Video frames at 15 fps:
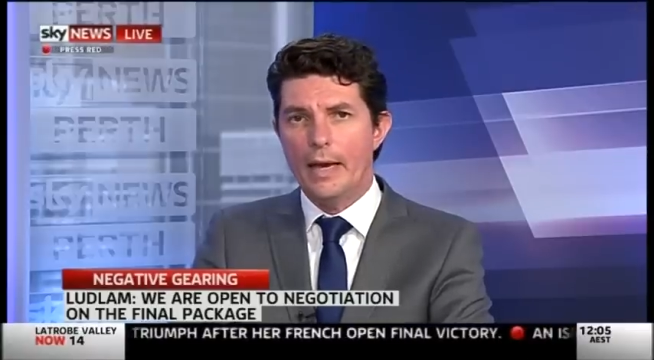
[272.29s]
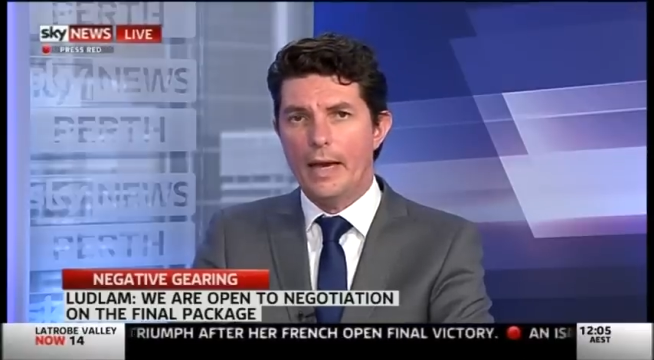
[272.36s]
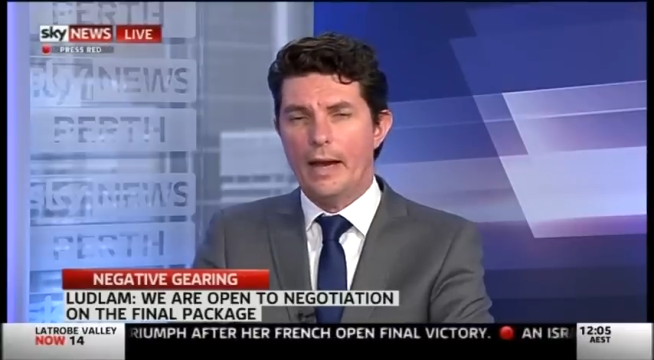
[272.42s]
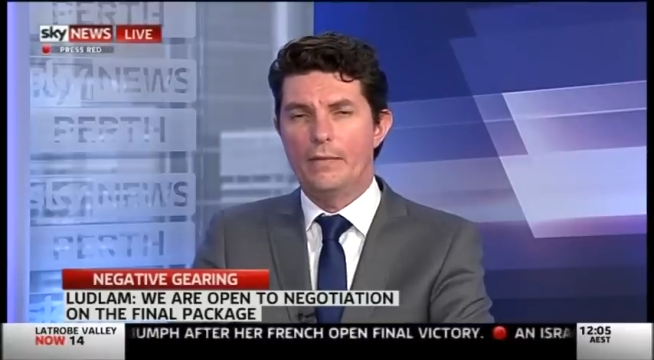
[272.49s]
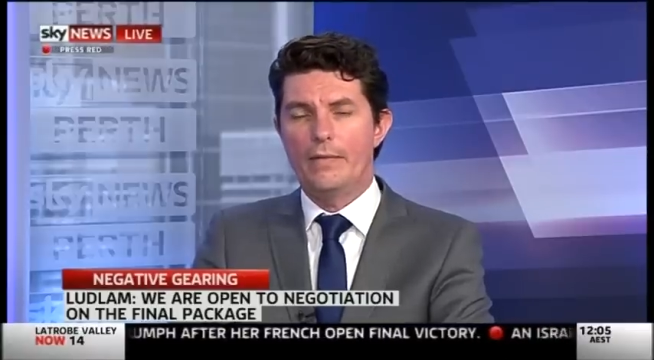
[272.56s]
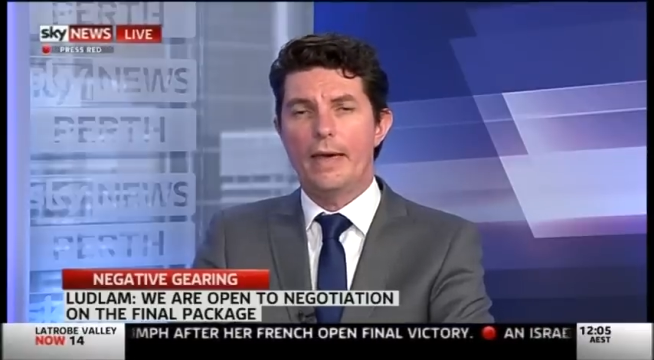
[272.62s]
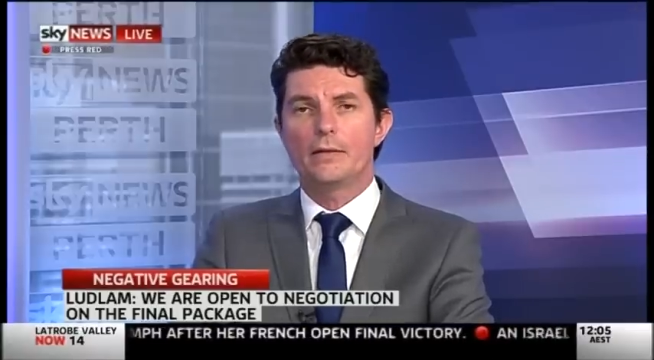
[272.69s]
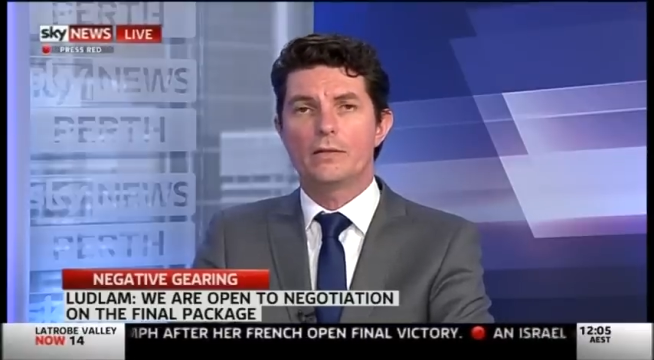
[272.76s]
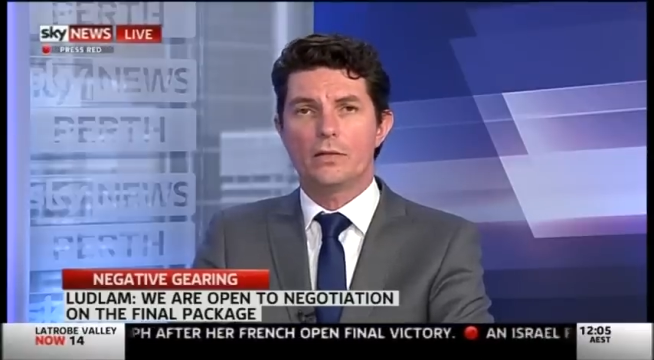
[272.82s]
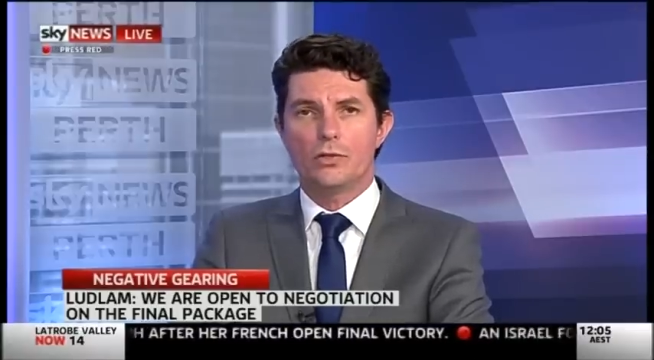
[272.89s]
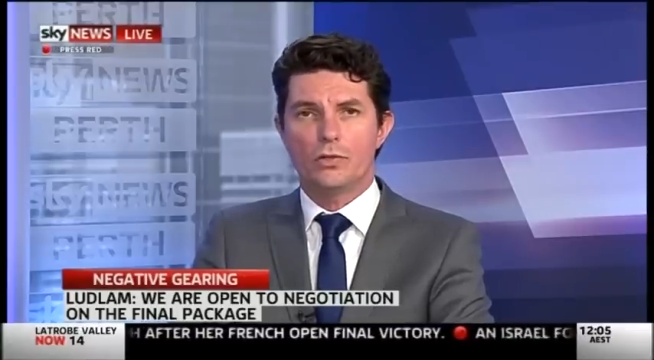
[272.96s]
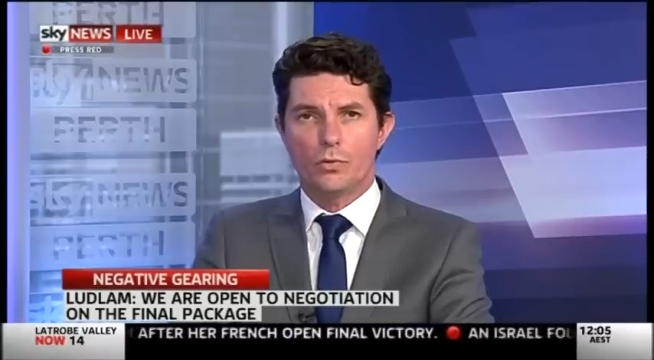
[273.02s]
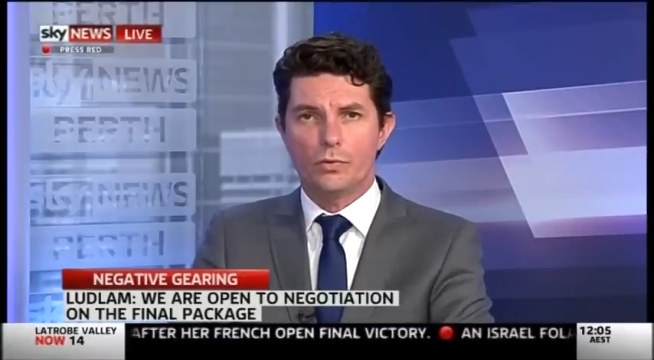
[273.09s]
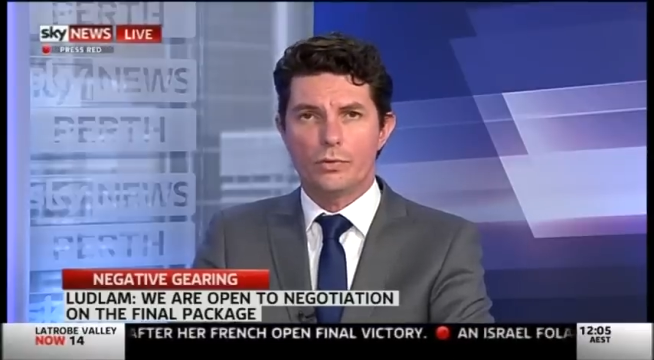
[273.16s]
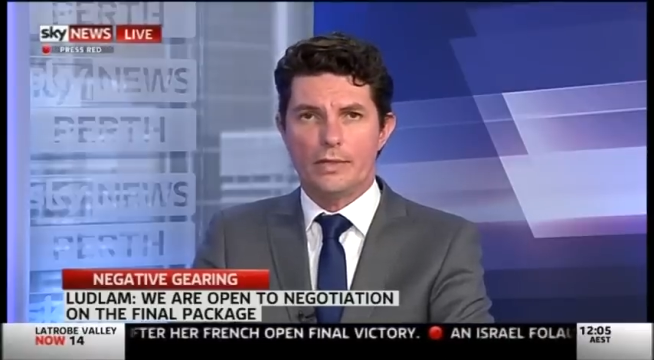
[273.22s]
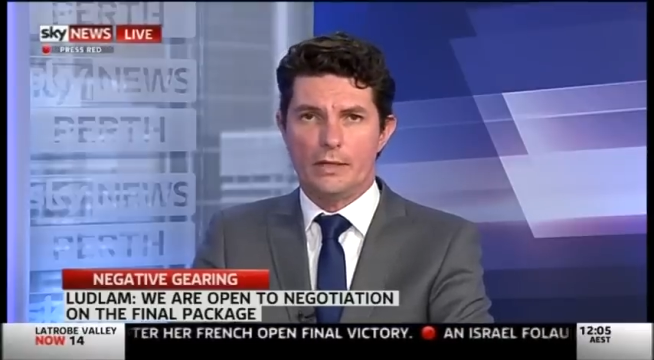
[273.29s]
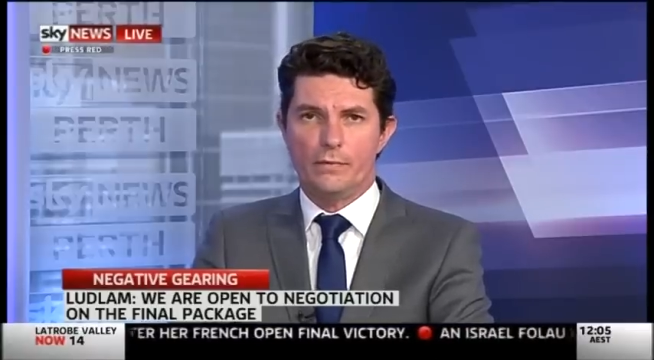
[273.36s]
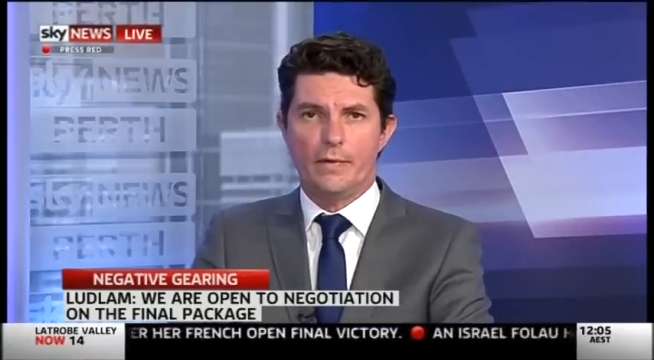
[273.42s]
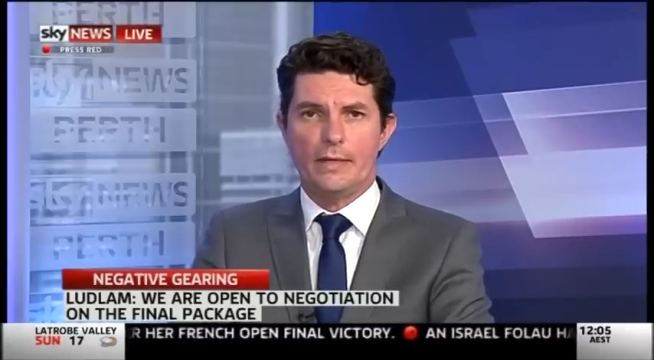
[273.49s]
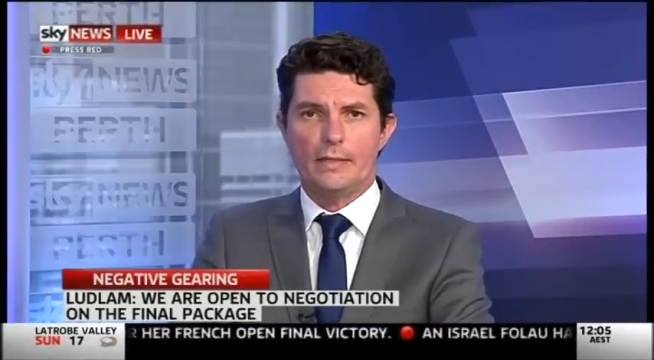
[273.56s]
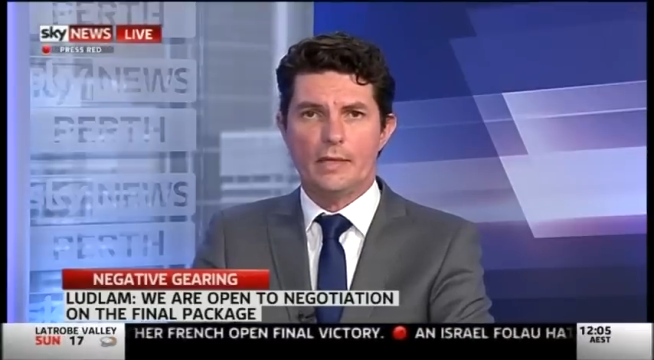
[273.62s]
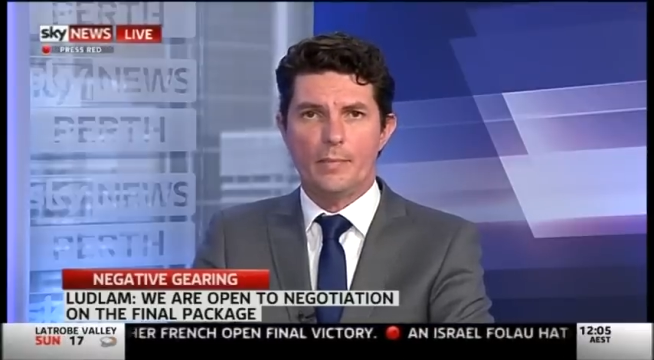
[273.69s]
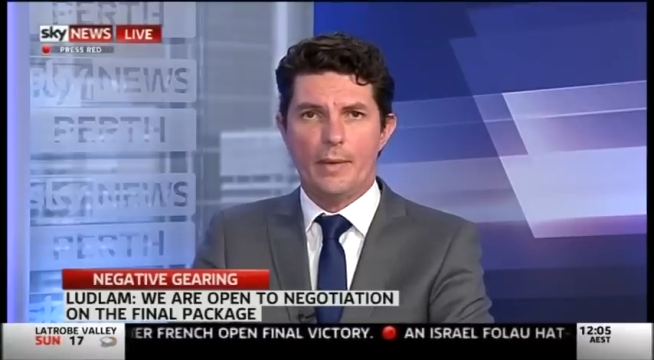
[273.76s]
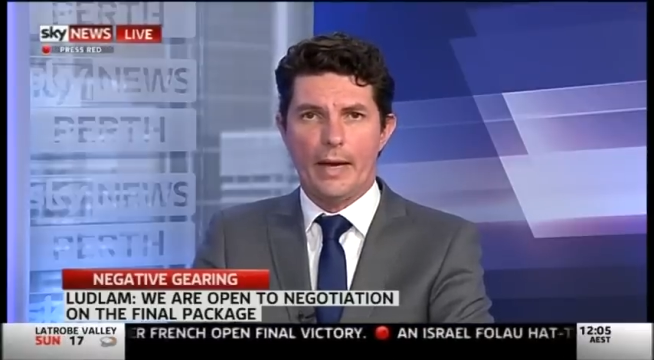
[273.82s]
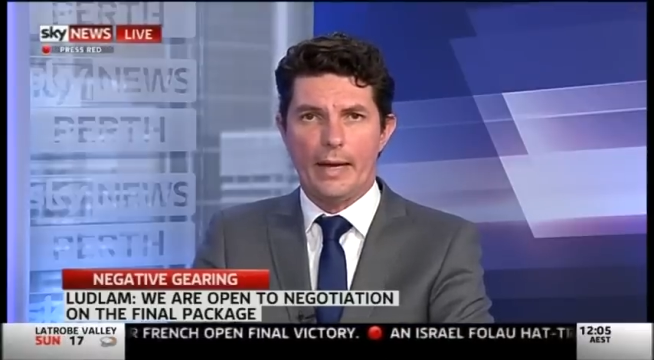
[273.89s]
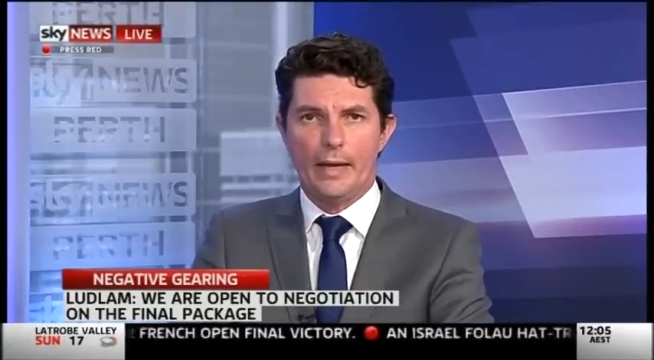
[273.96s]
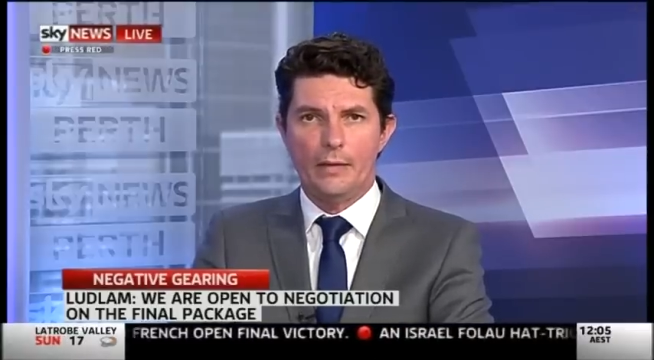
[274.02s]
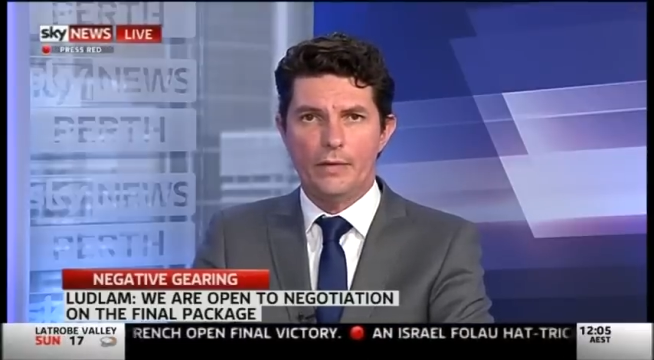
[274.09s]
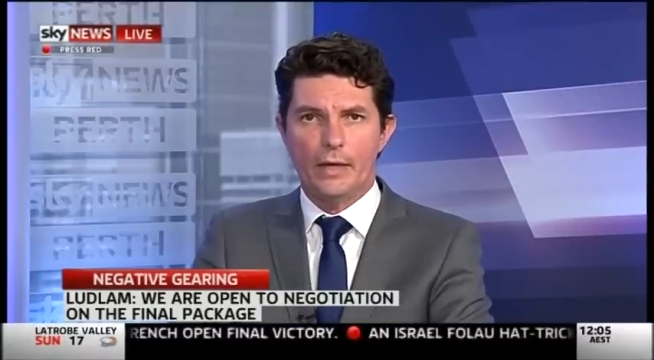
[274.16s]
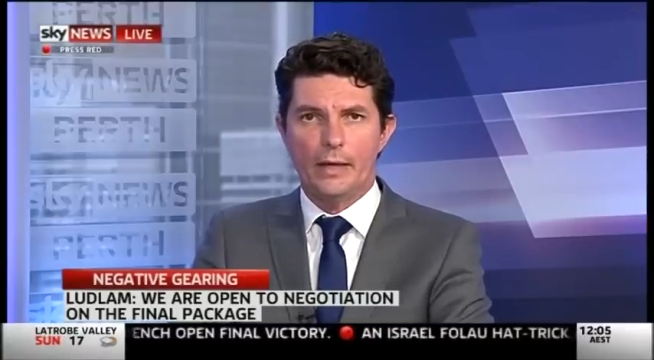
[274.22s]
and that distorts investor
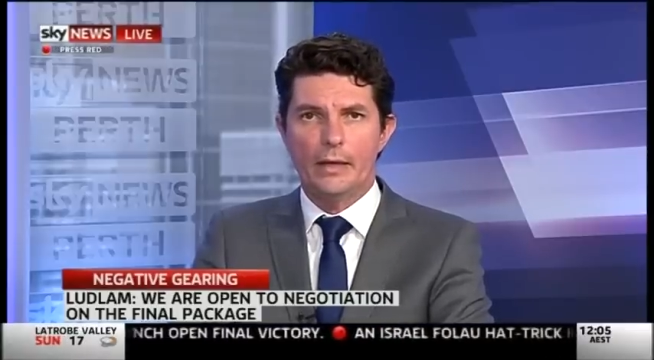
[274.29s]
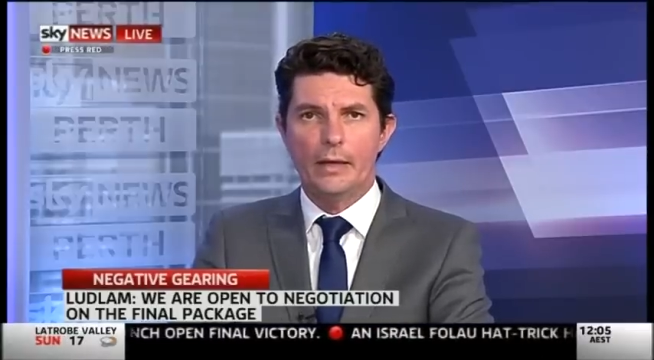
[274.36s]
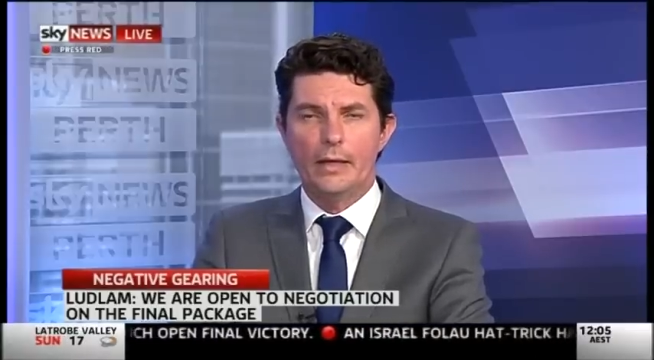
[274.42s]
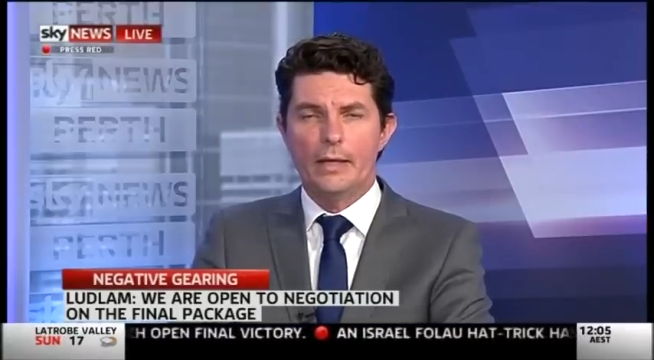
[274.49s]
behaviour.